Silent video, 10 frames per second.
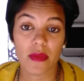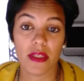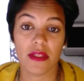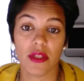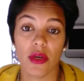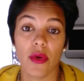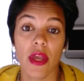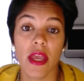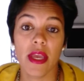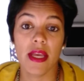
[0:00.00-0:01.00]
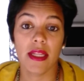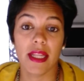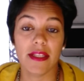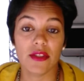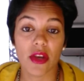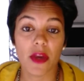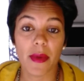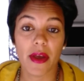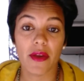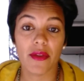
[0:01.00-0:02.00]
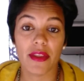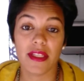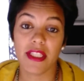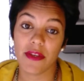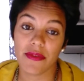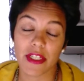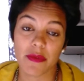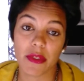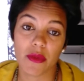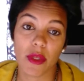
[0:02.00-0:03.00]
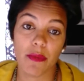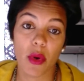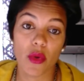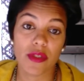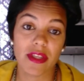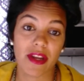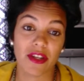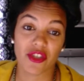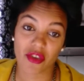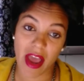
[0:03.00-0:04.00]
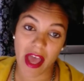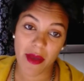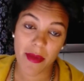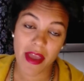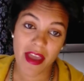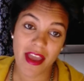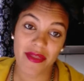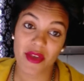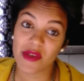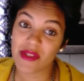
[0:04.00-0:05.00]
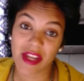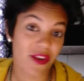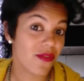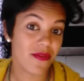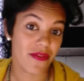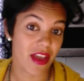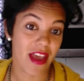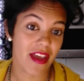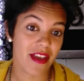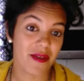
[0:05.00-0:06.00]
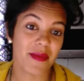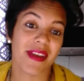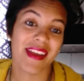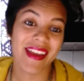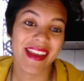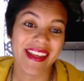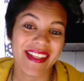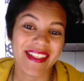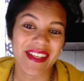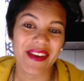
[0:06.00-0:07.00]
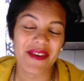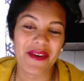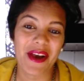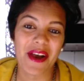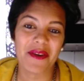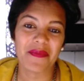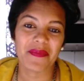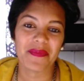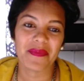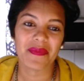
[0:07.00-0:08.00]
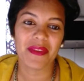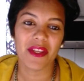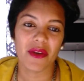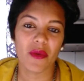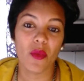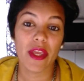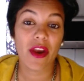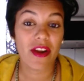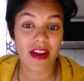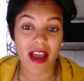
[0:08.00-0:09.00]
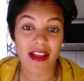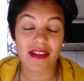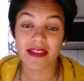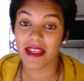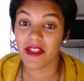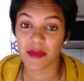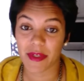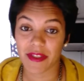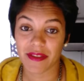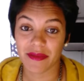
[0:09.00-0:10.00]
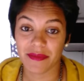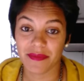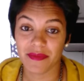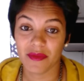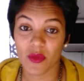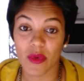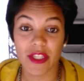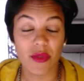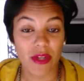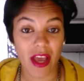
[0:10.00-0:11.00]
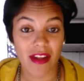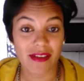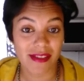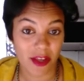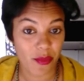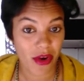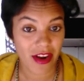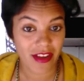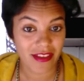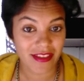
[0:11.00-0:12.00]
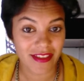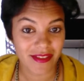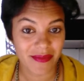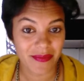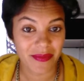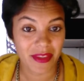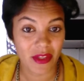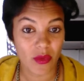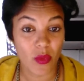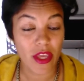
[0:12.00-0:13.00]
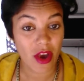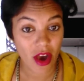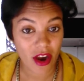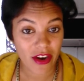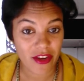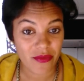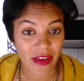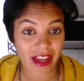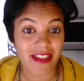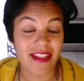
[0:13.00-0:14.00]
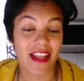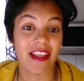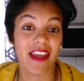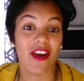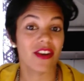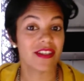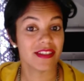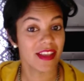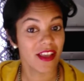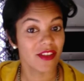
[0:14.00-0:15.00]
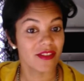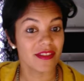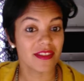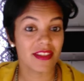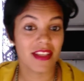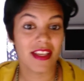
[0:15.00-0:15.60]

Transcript: So let's talk about the difference between posts that are drab and those that are fab. So, we are not salesmen. We do not sell product. We are, in fact, selling ourselves.